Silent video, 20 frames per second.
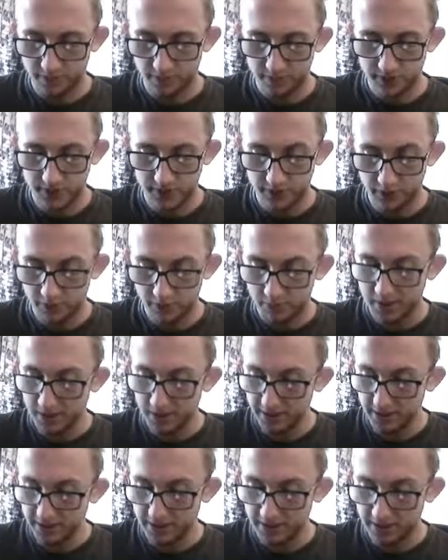The screen
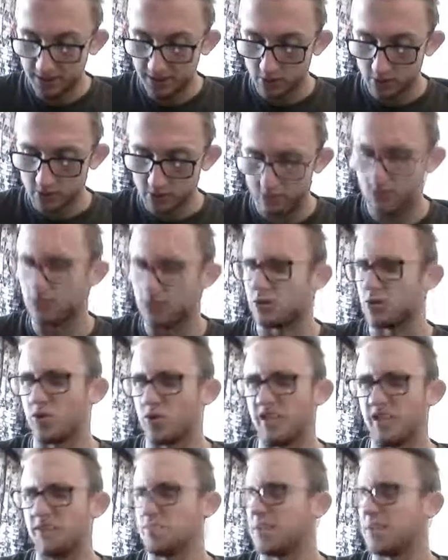protector is good, not
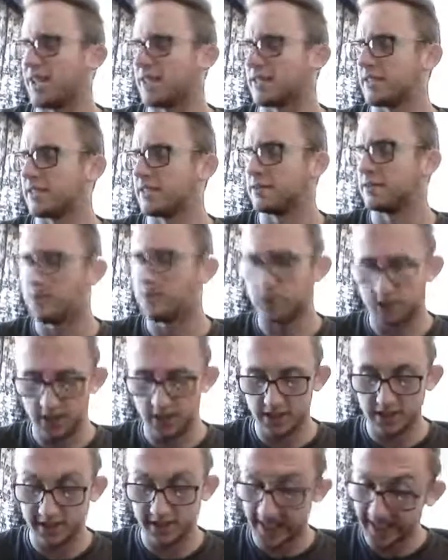screen protector.
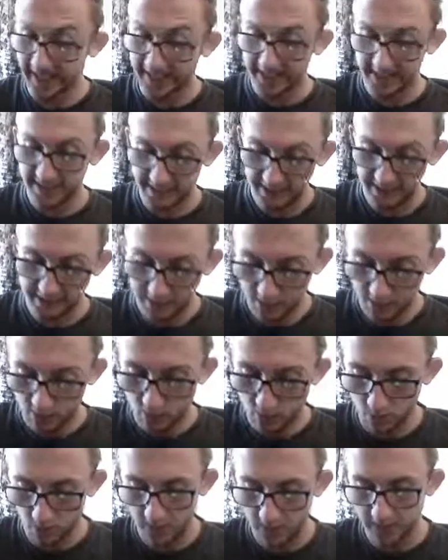The case is good
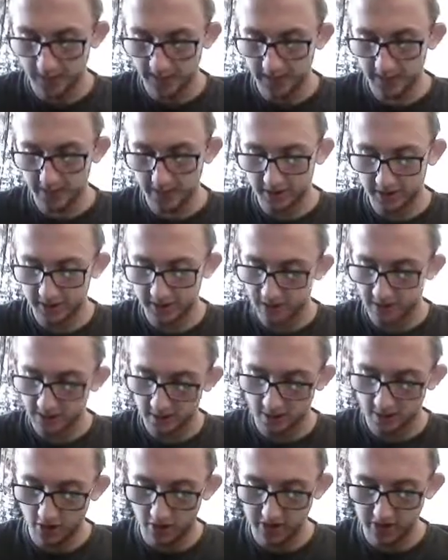quality, it's
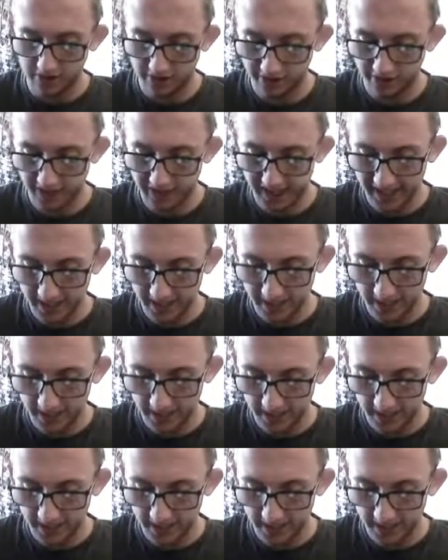nice and thick.